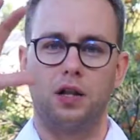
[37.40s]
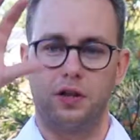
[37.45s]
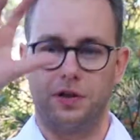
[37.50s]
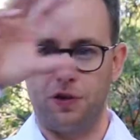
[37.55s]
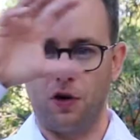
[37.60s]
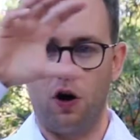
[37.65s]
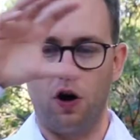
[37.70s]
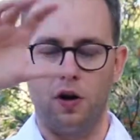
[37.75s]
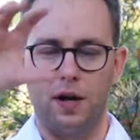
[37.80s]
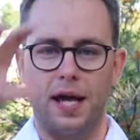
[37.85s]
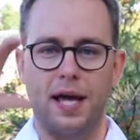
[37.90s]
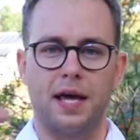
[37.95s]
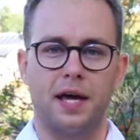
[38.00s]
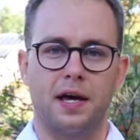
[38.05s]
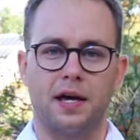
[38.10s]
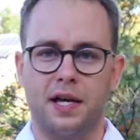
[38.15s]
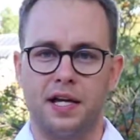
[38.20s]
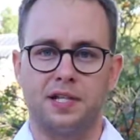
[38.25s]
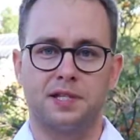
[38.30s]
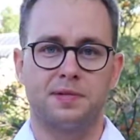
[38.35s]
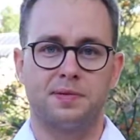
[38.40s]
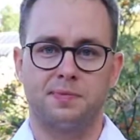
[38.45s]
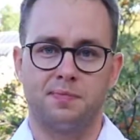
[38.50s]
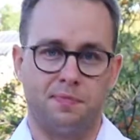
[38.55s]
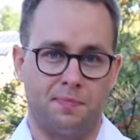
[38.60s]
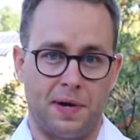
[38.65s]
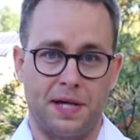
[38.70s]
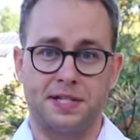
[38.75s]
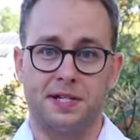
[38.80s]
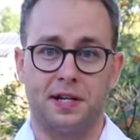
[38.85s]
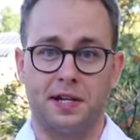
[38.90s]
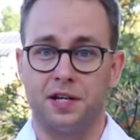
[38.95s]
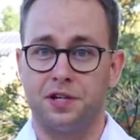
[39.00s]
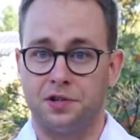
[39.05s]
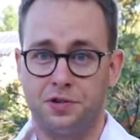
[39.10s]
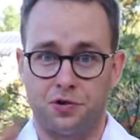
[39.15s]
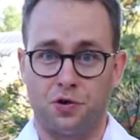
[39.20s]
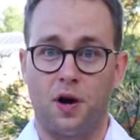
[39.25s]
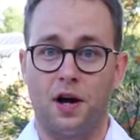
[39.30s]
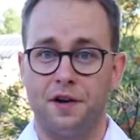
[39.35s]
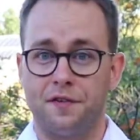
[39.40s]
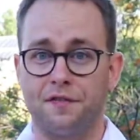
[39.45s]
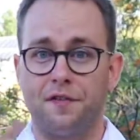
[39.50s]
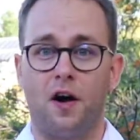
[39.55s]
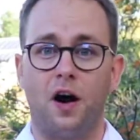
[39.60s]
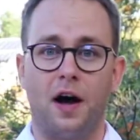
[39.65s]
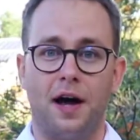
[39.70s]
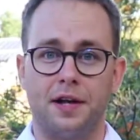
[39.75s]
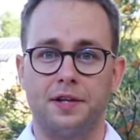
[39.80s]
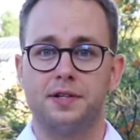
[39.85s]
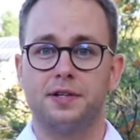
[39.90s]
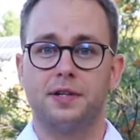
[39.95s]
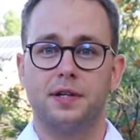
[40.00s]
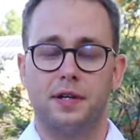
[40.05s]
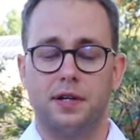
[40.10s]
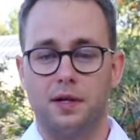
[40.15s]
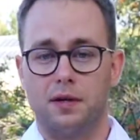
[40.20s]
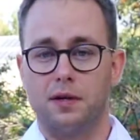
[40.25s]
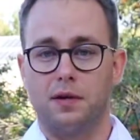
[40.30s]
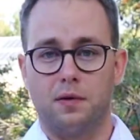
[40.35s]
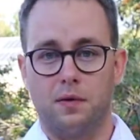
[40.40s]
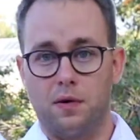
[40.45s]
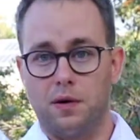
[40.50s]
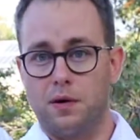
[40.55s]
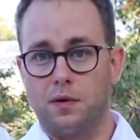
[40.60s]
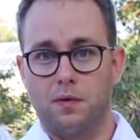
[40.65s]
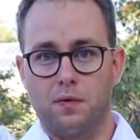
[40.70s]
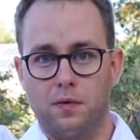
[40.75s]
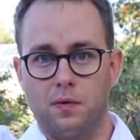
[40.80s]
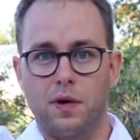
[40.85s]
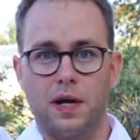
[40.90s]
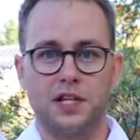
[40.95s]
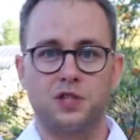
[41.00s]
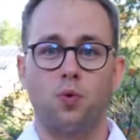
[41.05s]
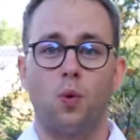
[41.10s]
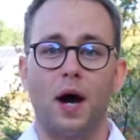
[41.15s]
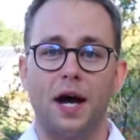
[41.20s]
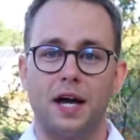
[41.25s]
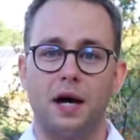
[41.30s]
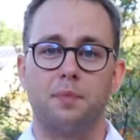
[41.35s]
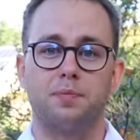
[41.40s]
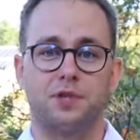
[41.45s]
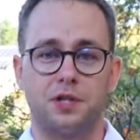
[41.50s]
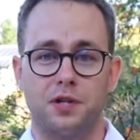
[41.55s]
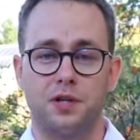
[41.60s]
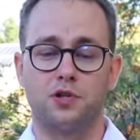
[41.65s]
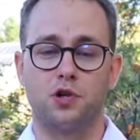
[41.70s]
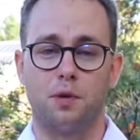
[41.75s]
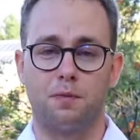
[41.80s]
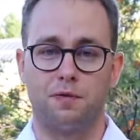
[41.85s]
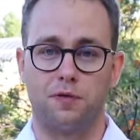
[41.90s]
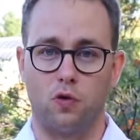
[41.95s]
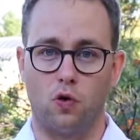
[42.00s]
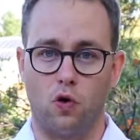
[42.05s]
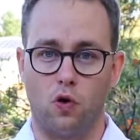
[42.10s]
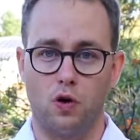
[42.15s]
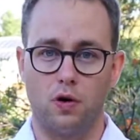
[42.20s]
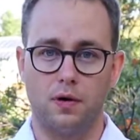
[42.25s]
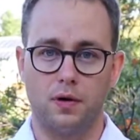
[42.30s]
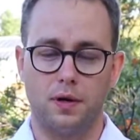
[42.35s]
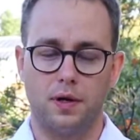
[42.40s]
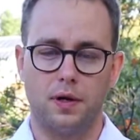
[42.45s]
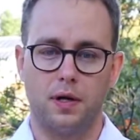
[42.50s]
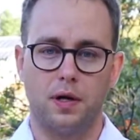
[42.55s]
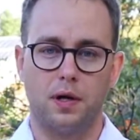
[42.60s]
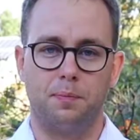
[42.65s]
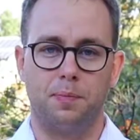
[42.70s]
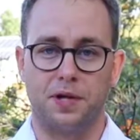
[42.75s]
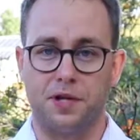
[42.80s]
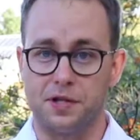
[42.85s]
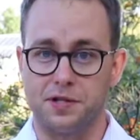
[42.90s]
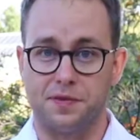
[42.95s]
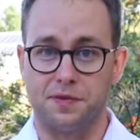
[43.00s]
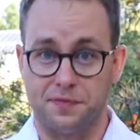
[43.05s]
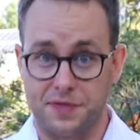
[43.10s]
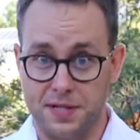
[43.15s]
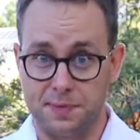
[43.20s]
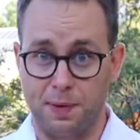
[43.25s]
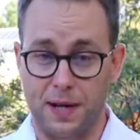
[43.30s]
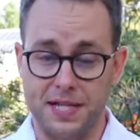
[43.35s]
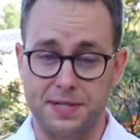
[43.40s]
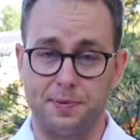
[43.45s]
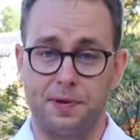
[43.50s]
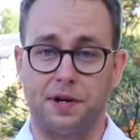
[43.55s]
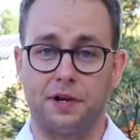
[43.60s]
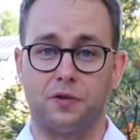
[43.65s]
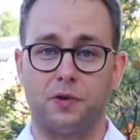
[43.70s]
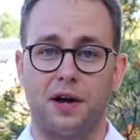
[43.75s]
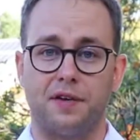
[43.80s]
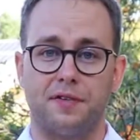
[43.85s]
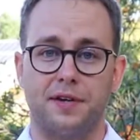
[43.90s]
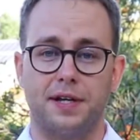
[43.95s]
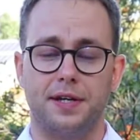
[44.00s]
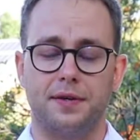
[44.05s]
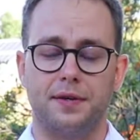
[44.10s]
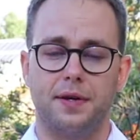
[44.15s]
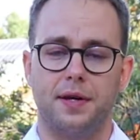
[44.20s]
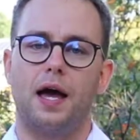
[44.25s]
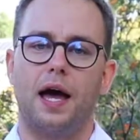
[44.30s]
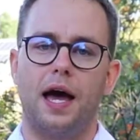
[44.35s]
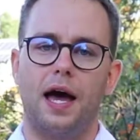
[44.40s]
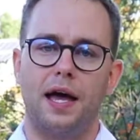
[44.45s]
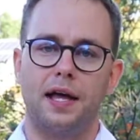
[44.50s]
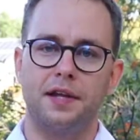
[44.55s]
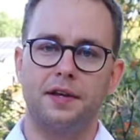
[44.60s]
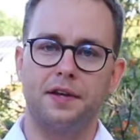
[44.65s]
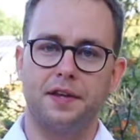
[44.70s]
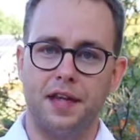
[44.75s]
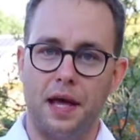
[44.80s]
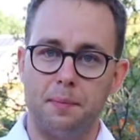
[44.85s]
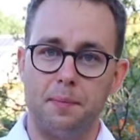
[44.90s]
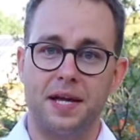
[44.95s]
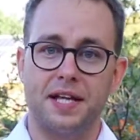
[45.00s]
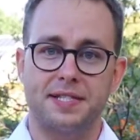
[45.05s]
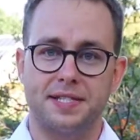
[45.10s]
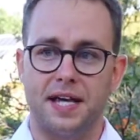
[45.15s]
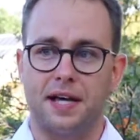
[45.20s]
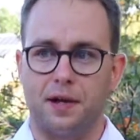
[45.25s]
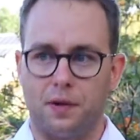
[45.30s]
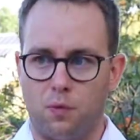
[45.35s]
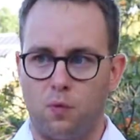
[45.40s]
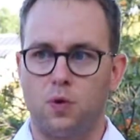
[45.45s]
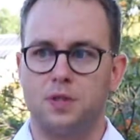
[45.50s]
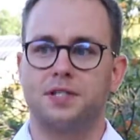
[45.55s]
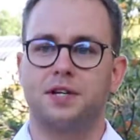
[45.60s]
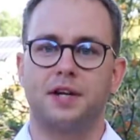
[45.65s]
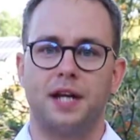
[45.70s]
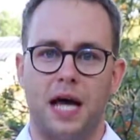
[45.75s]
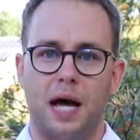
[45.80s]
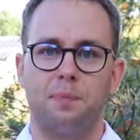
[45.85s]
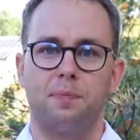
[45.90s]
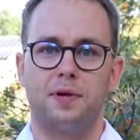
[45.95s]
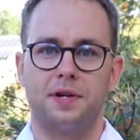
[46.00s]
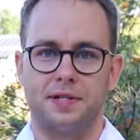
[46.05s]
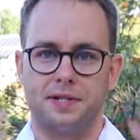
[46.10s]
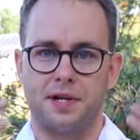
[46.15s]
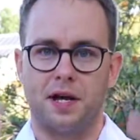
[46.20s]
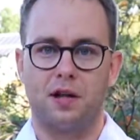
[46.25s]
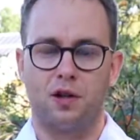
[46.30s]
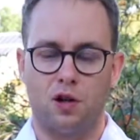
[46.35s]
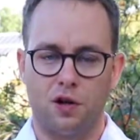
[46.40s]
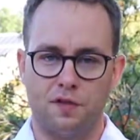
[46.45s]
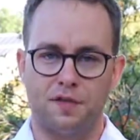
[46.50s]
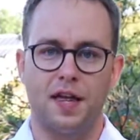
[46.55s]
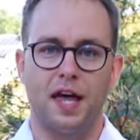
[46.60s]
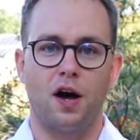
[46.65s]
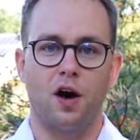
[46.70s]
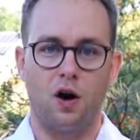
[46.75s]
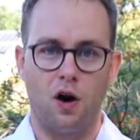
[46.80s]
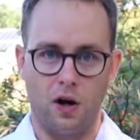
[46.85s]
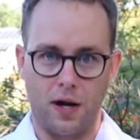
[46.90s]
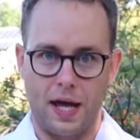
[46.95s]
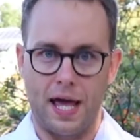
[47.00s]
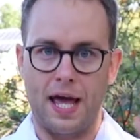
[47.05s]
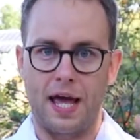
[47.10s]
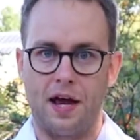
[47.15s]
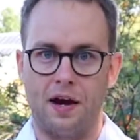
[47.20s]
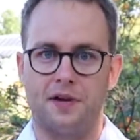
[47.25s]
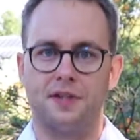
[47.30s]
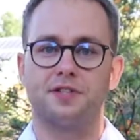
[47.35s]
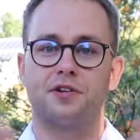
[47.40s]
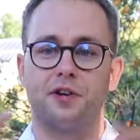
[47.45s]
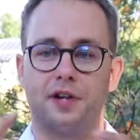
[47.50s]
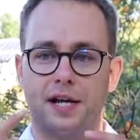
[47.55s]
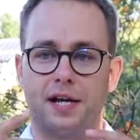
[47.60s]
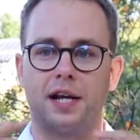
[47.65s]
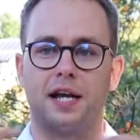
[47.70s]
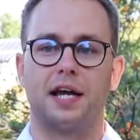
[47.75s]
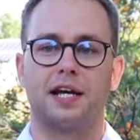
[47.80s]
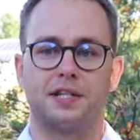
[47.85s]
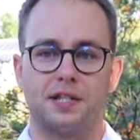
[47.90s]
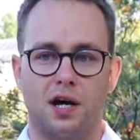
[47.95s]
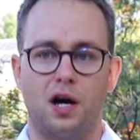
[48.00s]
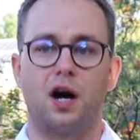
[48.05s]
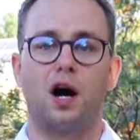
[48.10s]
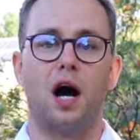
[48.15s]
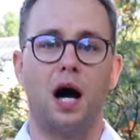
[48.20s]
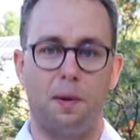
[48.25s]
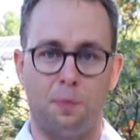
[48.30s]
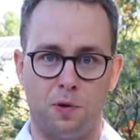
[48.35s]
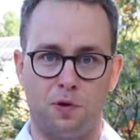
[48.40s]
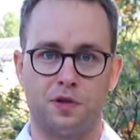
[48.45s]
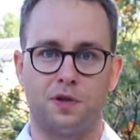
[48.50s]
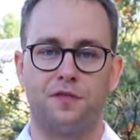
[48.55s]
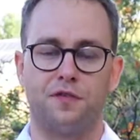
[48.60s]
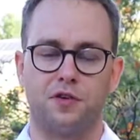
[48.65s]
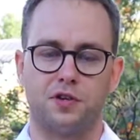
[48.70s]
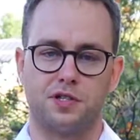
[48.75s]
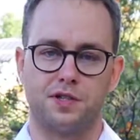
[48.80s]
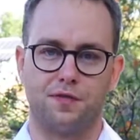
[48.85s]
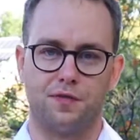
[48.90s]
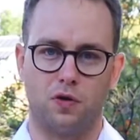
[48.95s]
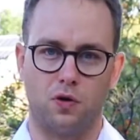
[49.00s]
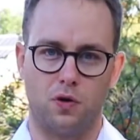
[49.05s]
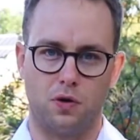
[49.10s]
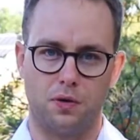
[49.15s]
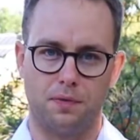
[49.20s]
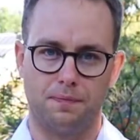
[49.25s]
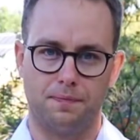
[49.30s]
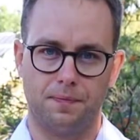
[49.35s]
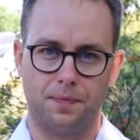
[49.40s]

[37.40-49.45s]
the hot air is basically trying to find its way up to the top floor because of displacement and gravity. And that means that what's going to happen is a lot of that hot air is going to collect up on the first floor.